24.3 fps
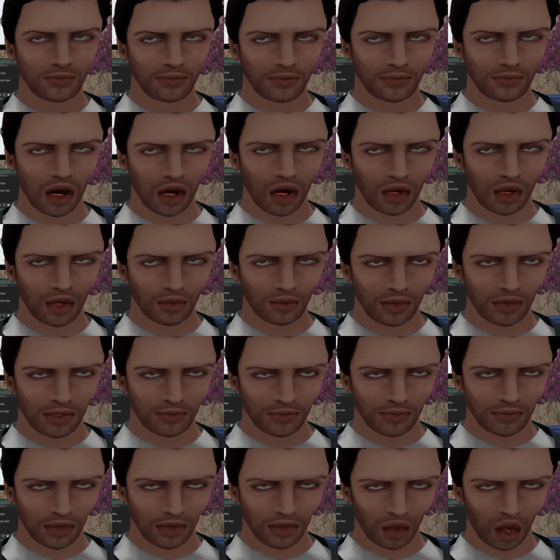and
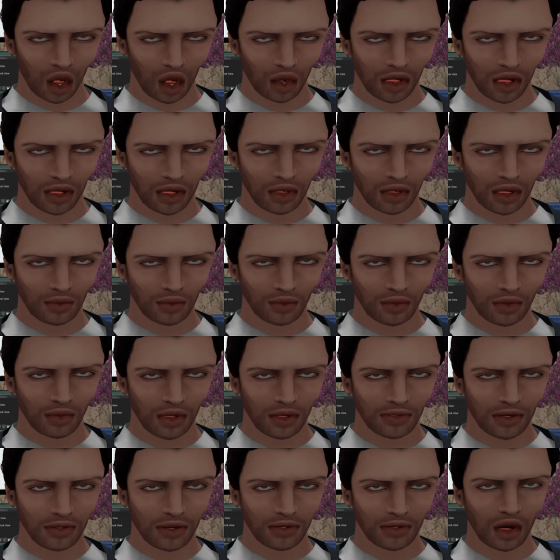I will discuss that
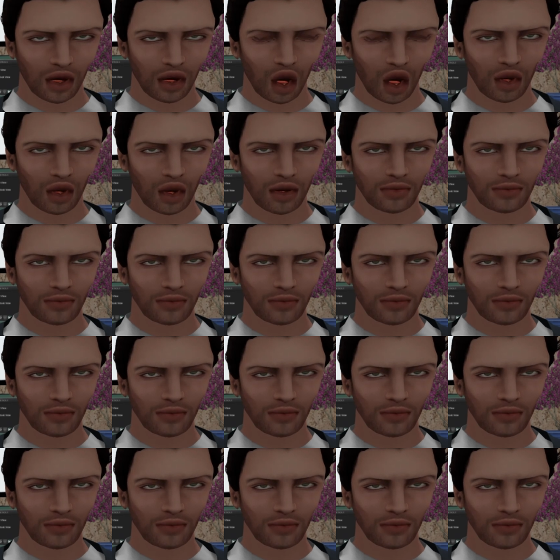later.